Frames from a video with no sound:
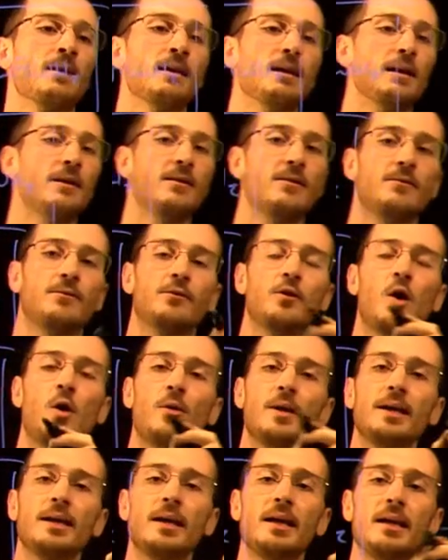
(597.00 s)
Flowing
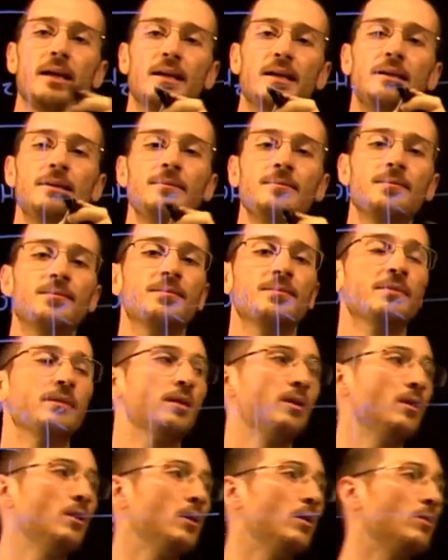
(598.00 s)
in,
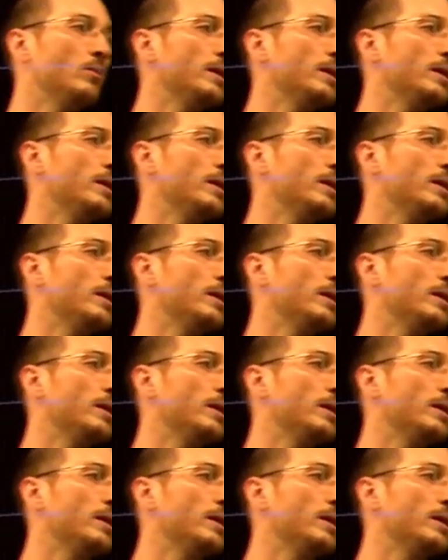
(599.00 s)
we have